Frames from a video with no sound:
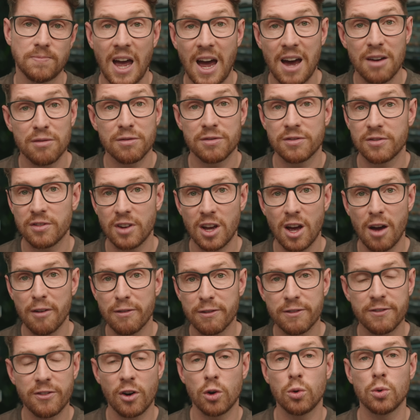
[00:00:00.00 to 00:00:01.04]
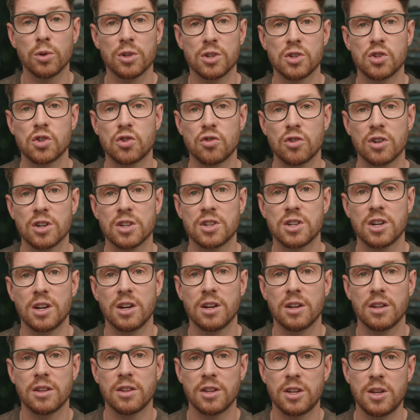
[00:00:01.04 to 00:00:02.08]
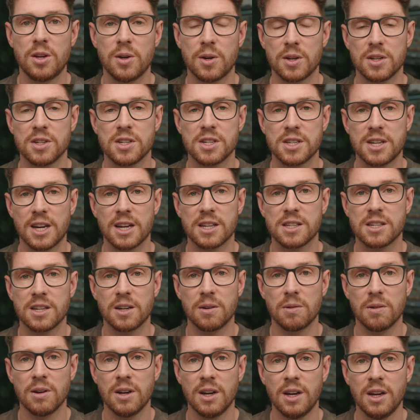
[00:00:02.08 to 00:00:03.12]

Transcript: Have a folder structure that you can stick to.